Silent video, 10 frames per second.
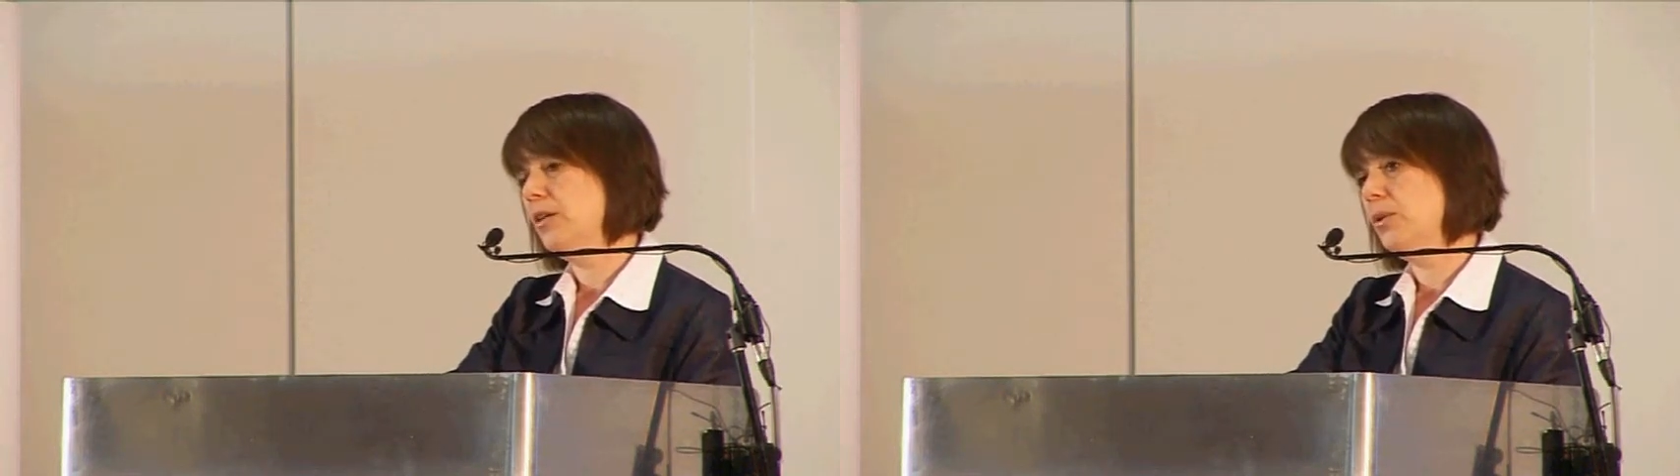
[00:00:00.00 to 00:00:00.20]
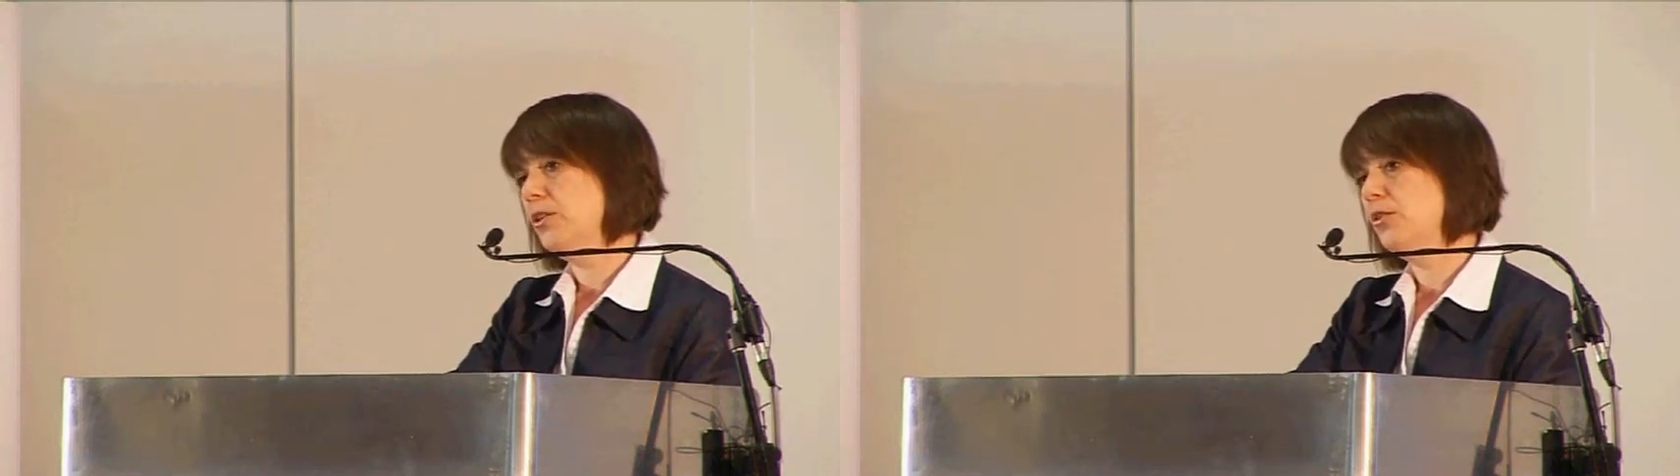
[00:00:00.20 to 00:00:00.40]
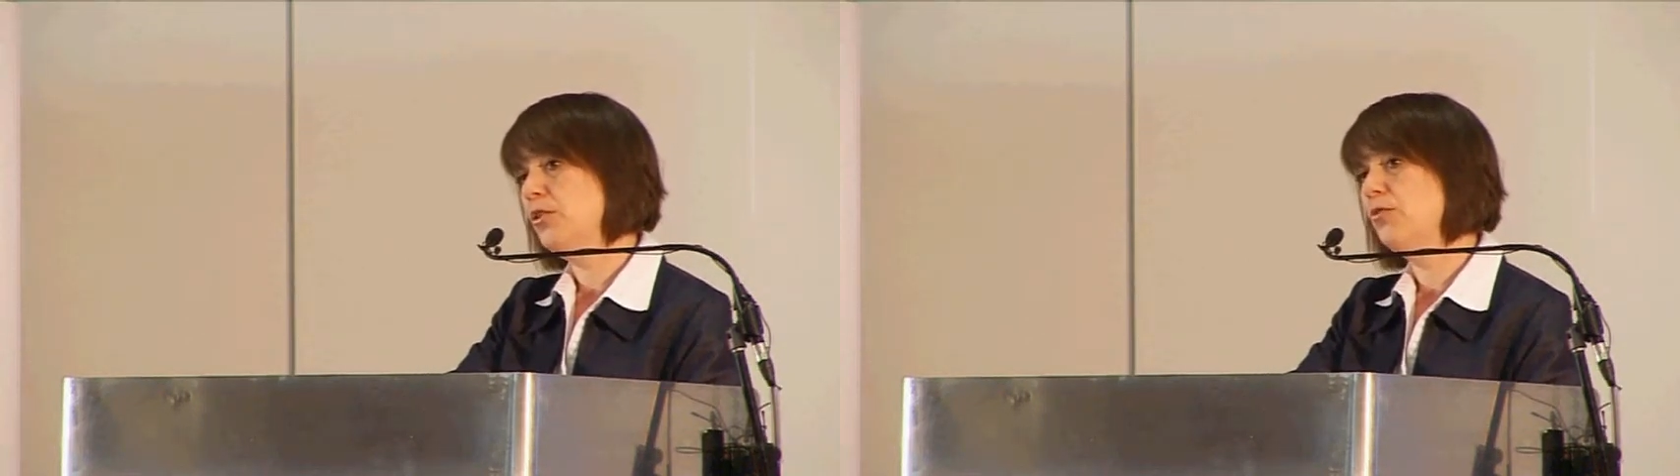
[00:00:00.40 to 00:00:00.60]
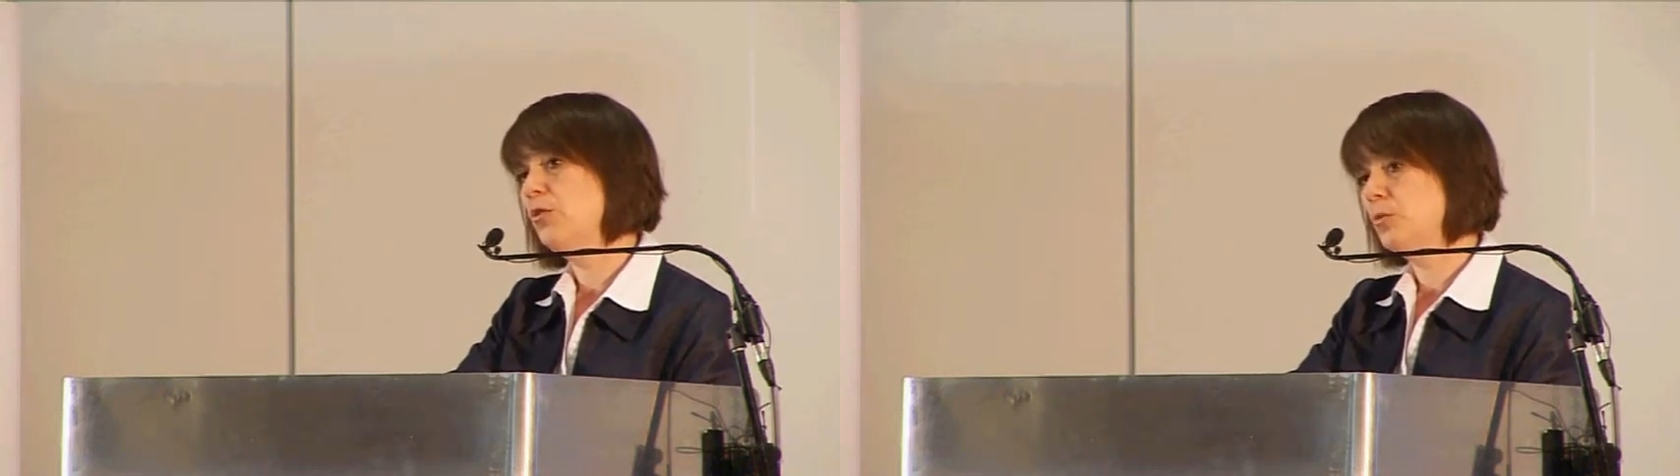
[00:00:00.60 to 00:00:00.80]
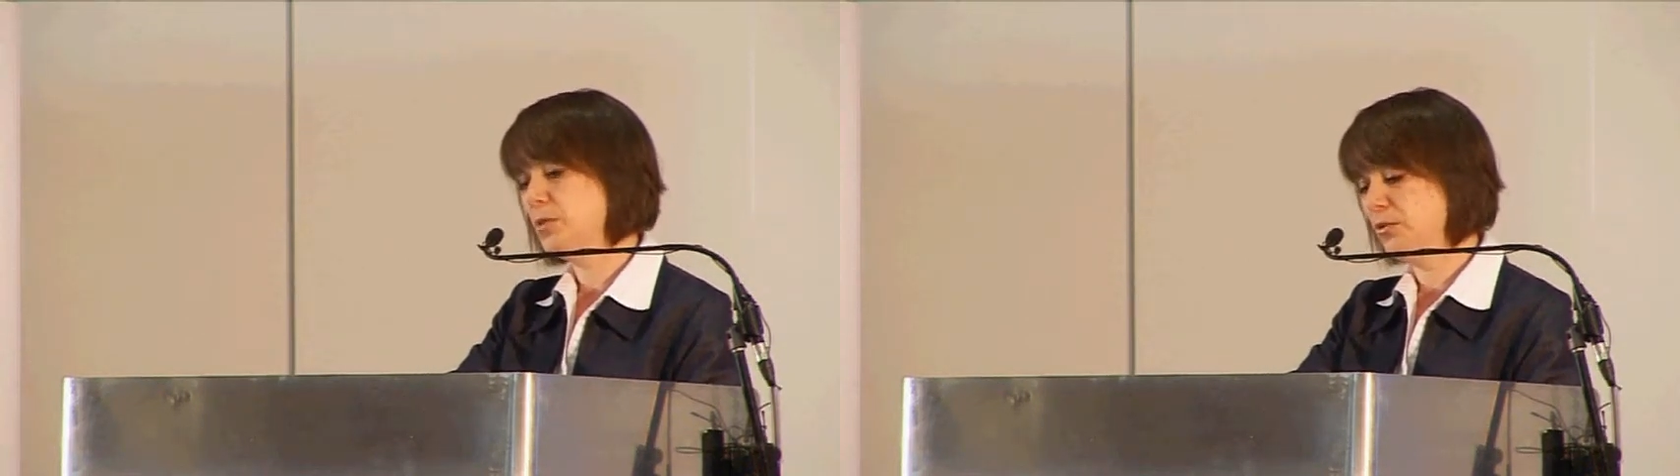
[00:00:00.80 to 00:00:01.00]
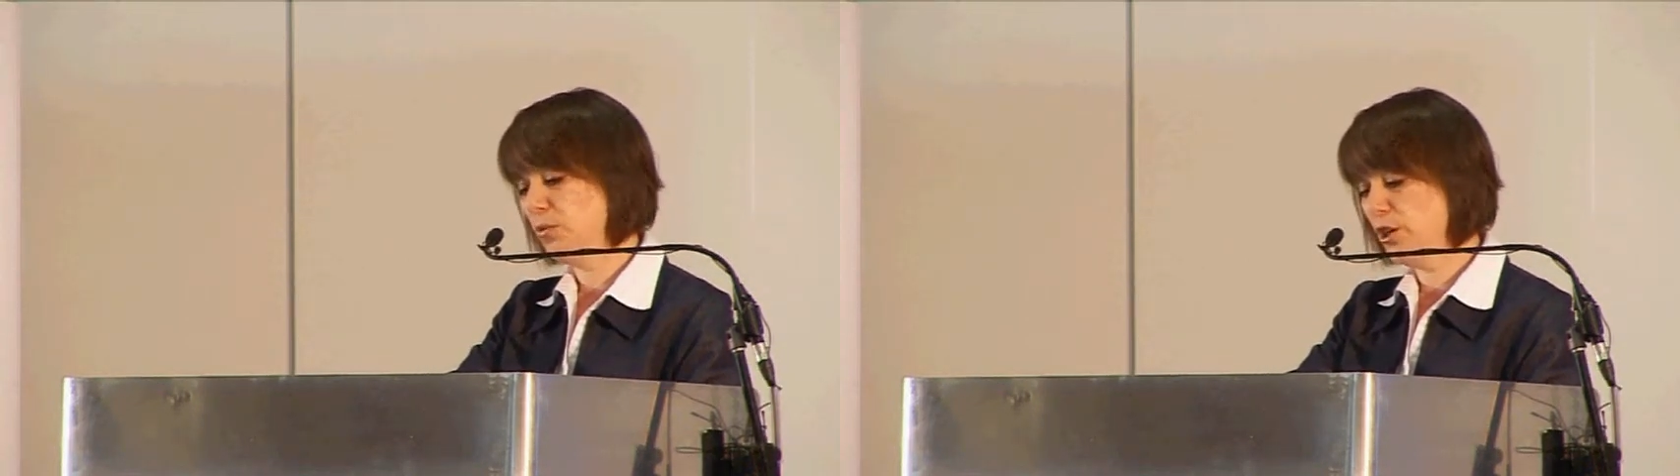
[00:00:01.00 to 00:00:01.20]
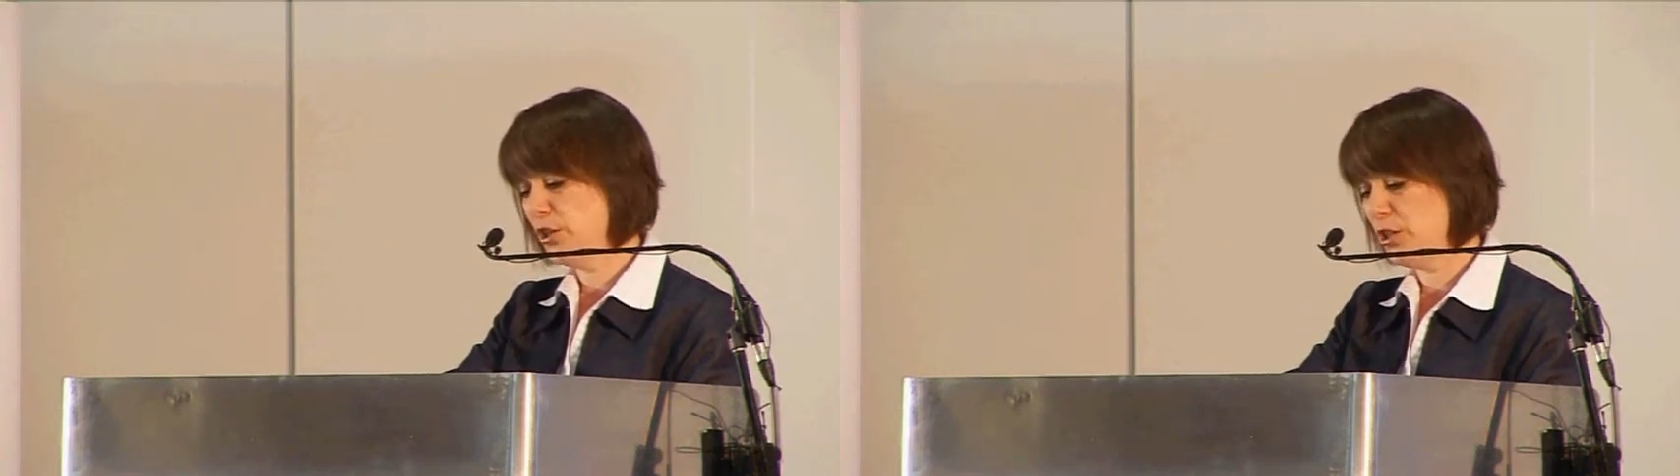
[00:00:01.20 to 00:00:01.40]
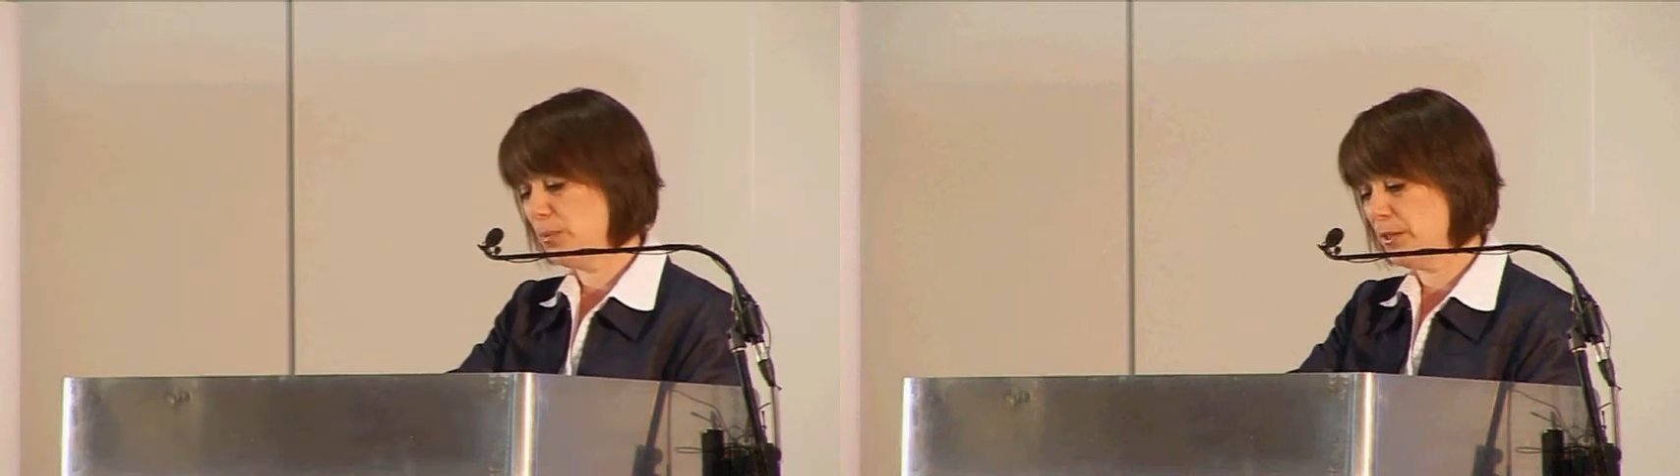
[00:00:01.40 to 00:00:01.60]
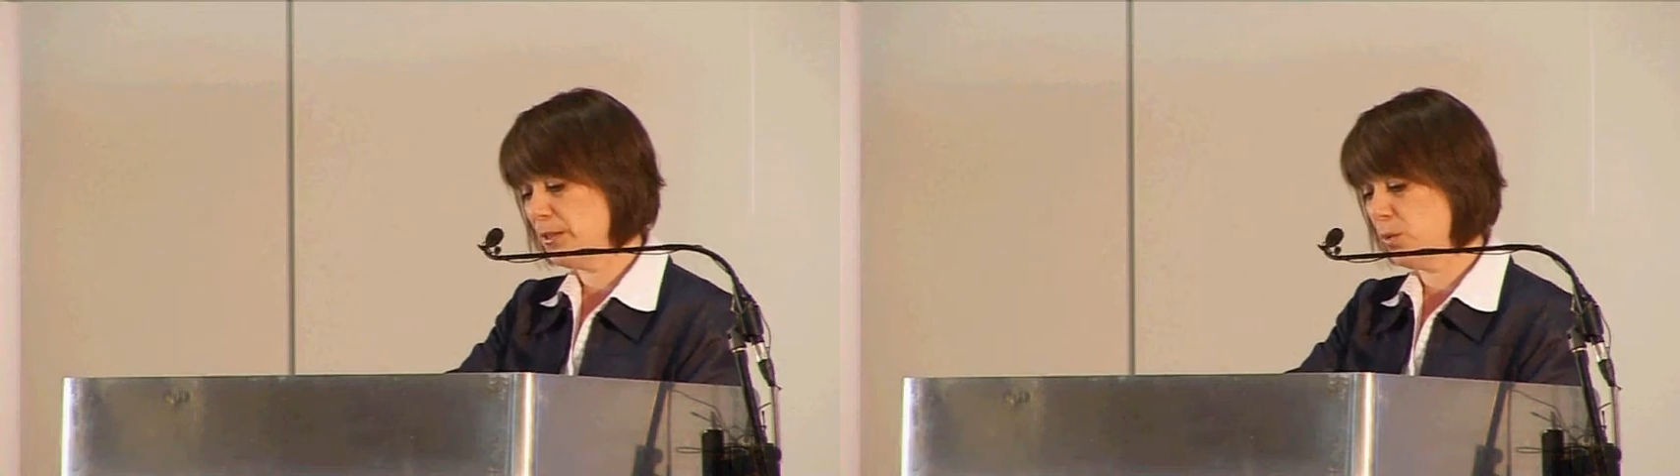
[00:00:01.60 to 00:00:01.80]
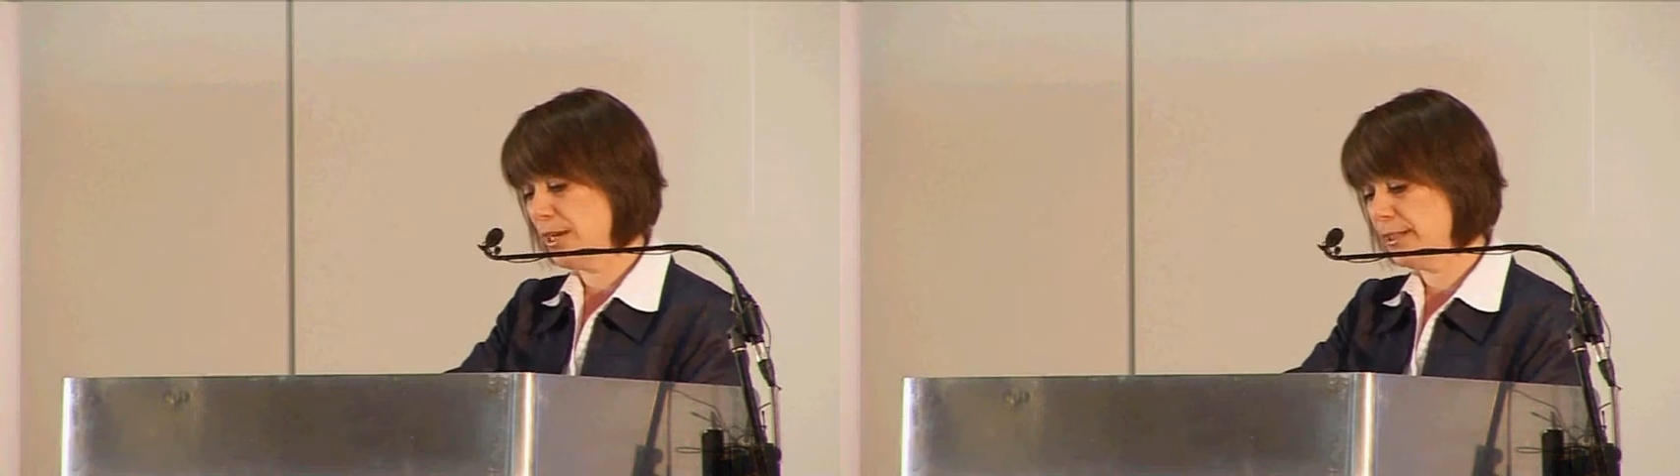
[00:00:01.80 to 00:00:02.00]
with new forms of worship
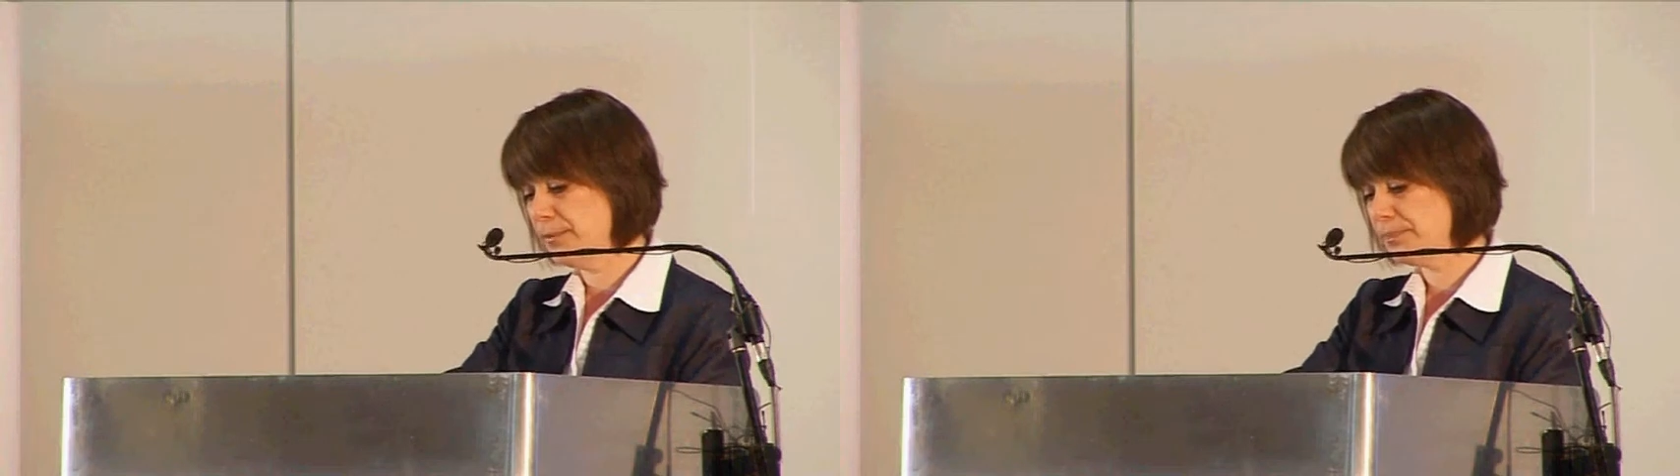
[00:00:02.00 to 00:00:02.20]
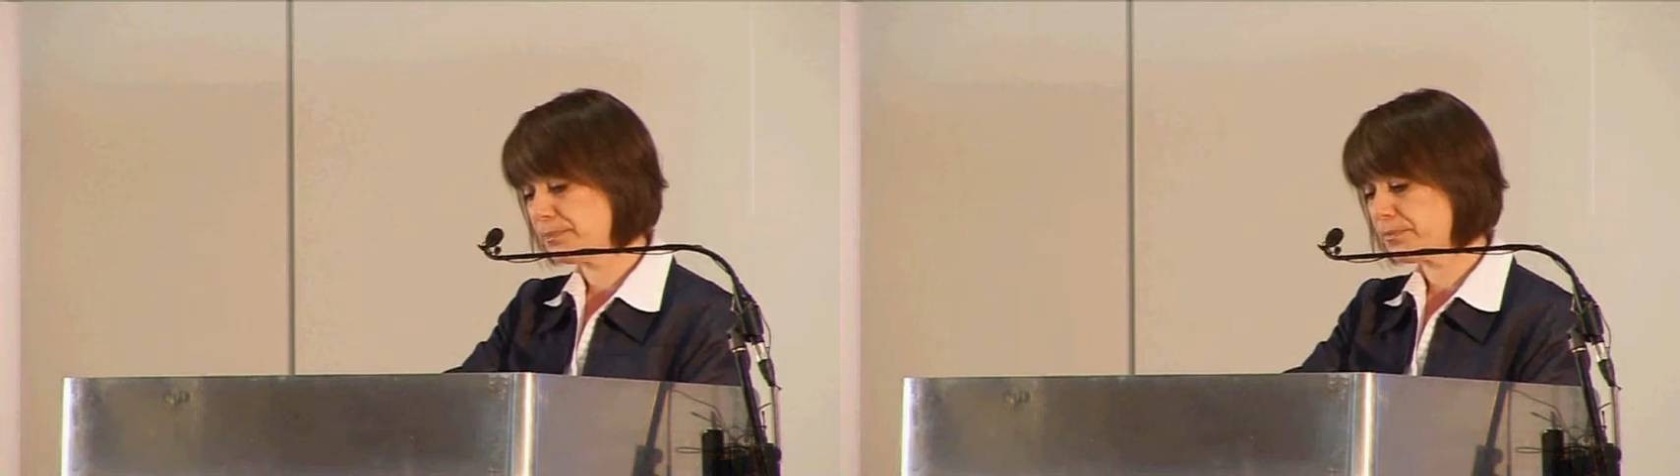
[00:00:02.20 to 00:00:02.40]
as well.